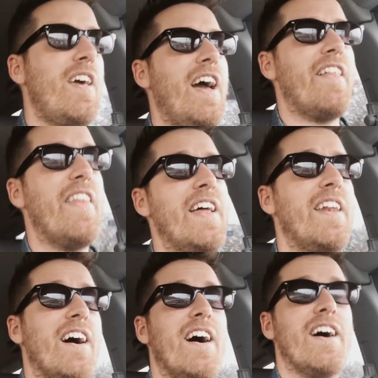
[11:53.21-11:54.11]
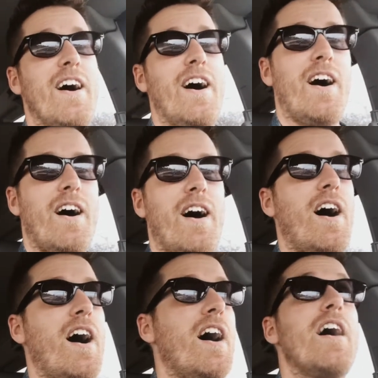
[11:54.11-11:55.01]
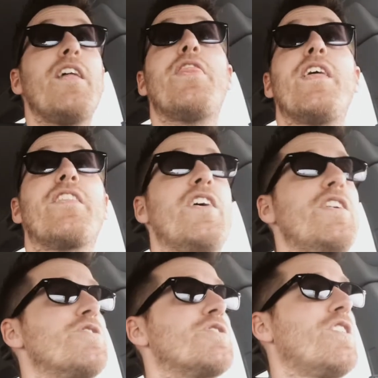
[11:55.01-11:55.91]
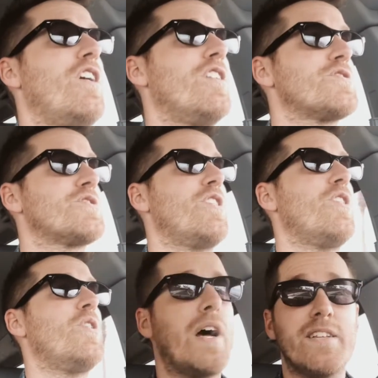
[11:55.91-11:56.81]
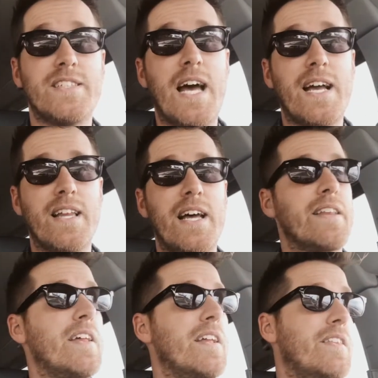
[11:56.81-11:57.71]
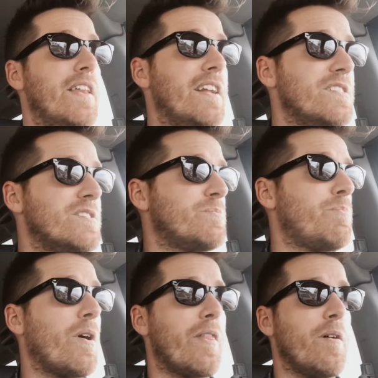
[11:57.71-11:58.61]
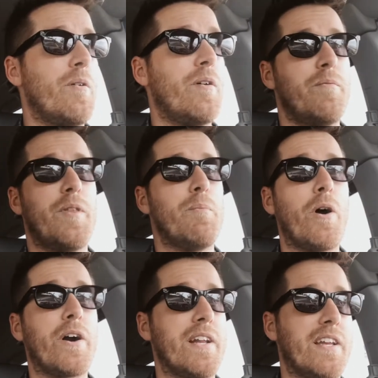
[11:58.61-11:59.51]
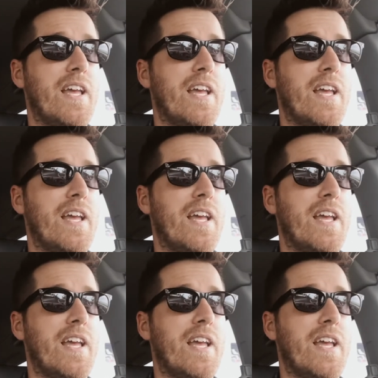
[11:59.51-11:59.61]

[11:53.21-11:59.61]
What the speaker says: And then I think that you should also write a tagline that is part of the marketing